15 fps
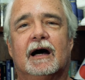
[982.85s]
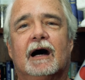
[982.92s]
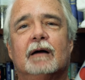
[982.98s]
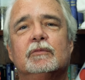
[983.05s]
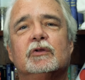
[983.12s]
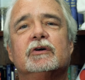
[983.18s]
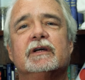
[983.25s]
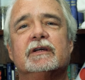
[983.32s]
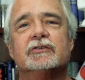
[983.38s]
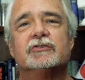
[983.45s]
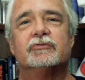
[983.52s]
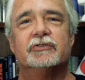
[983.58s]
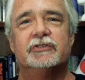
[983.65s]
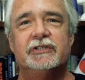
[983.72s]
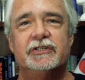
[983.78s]
I'm looking
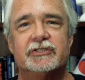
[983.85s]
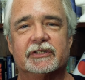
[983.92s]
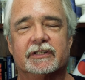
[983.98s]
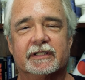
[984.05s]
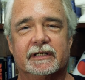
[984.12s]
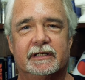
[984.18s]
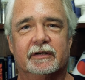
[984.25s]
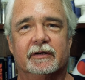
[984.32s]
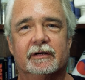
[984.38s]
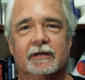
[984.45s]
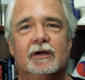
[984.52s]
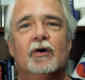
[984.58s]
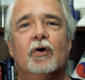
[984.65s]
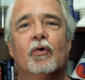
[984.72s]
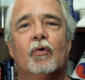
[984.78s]
strategically here.
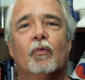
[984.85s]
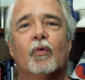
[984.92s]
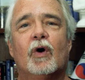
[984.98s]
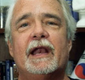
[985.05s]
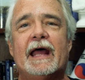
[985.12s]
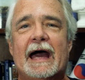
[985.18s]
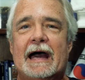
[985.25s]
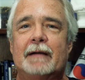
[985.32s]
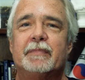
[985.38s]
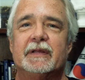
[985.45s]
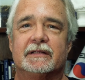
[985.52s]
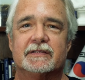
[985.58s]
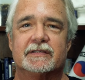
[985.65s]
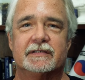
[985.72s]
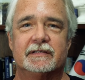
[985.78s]
What
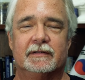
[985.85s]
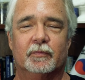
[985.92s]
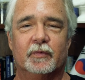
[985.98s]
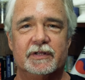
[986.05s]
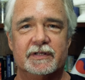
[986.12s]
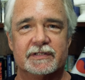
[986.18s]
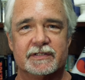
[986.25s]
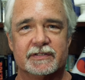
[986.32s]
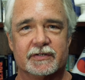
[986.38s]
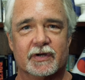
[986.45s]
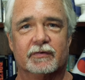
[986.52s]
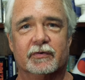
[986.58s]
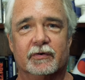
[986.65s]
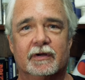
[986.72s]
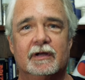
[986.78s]
happens when this is
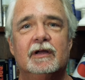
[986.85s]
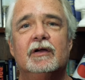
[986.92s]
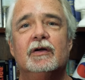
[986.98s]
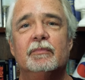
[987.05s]
over?